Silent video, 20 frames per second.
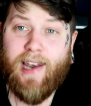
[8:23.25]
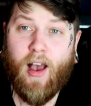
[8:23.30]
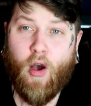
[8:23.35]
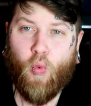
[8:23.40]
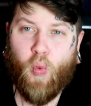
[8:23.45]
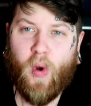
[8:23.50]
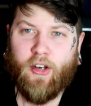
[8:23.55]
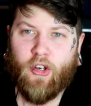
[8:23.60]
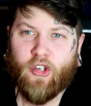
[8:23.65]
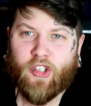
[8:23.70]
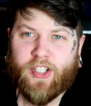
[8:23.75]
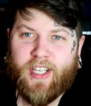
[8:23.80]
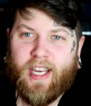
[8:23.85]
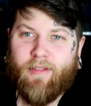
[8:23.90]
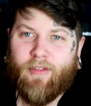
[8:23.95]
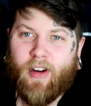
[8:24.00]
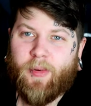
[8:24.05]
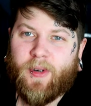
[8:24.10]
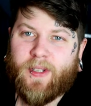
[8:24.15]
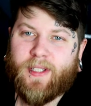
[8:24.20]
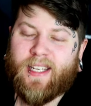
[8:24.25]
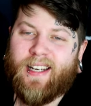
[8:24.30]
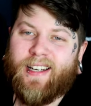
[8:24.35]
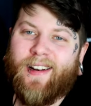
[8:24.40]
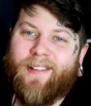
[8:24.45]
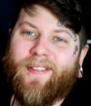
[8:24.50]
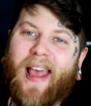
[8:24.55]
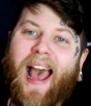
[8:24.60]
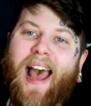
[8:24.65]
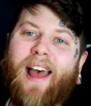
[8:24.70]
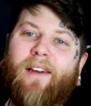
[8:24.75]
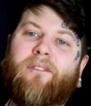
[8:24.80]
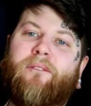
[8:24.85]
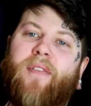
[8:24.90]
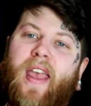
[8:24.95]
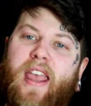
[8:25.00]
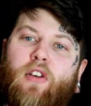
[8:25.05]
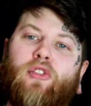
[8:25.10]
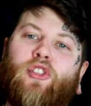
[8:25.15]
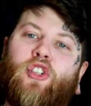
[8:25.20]
Now, when your state representative have
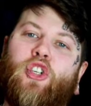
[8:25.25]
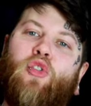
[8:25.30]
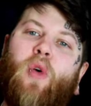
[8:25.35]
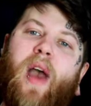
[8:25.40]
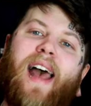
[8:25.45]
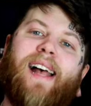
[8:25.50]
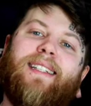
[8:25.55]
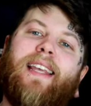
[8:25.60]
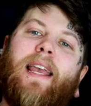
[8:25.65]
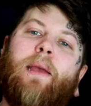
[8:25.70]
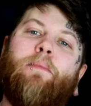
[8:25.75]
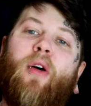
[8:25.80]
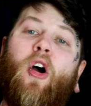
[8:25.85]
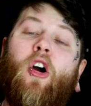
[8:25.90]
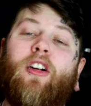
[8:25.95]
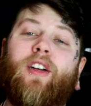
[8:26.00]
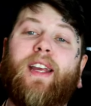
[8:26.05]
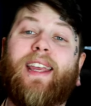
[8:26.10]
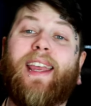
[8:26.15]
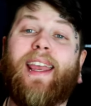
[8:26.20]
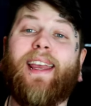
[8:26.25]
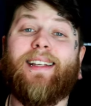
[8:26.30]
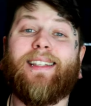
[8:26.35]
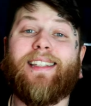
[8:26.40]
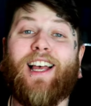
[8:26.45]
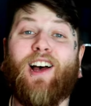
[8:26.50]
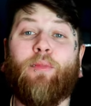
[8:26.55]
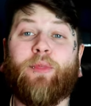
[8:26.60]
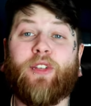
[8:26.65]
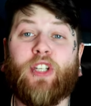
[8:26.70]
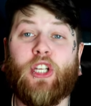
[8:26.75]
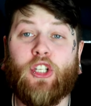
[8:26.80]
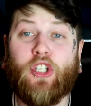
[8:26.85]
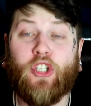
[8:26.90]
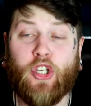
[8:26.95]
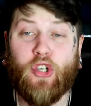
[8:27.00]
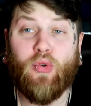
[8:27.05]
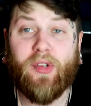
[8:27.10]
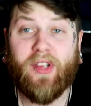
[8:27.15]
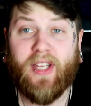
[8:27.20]
failed you as a party, it is up to
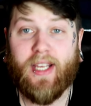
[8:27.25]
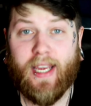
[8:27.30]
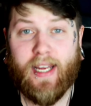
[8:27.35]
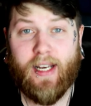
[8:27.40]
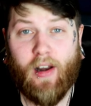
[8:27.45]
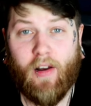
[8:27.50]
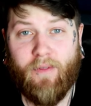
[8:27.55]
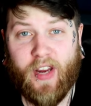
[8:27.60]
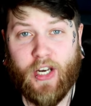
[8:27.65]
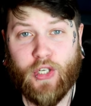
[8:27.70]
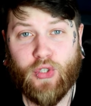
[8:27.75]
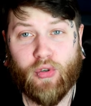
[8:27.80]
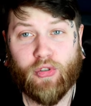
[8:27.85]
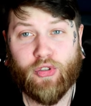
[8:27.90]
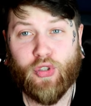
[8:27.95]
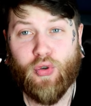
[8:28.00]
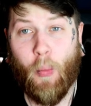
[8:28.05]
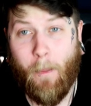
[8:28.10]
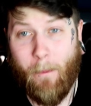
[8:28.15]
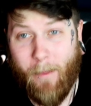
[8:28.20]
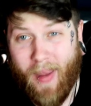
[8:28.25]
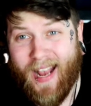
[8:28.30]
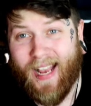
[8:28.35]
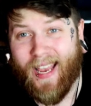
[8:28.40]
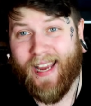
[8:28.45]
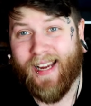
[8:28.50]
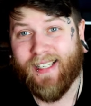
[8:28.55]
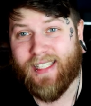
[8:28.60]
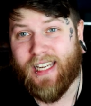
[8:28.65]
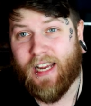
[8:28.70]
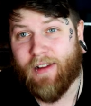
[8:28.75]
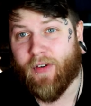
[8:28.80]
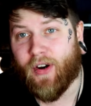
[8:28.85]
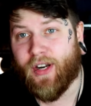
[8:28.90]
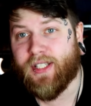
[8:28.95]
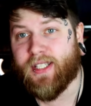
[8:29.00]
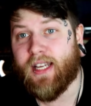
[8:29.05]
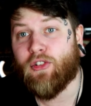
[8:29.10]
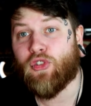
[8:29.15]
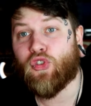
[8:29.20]
you, the individual, to make a
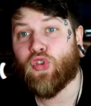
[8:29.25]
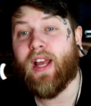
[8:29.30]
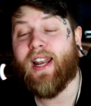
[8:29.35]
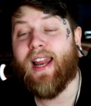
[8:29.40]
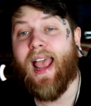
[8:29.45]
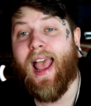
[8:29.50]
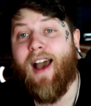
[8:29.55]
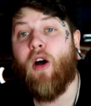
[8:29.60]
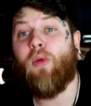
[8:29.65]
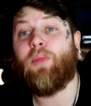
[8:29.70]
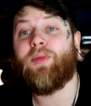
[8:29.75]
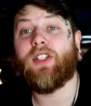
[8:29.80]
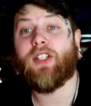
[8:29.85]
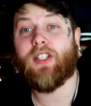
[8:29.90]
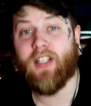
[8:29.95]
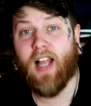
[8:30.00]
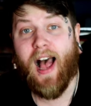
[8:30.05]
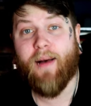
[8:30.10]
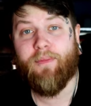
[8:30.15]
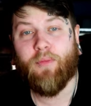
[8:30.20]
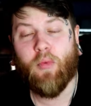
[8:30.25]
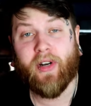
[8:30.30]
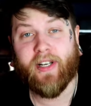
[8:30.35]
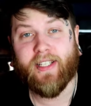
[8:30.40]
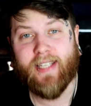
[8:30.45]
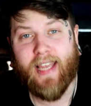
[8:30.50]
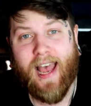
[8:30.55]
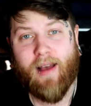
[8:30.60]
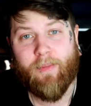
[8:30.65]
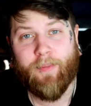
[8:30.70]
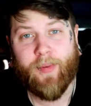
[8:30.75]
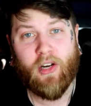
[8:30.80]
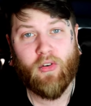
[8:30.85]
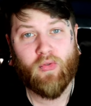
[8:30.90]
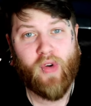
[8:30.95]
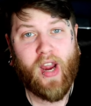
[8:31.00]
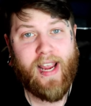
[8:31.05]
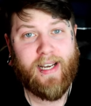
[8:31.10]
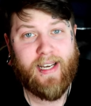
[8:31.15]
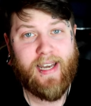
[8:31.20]
difference and try to help stop what is happening
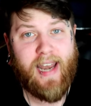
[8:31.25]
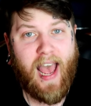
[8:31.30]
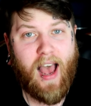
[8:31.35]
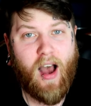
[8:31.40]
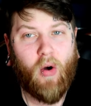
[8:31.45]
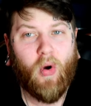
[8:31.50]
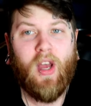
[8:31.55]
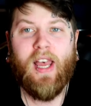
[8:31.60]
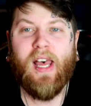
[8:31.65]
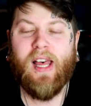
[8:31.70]
right now.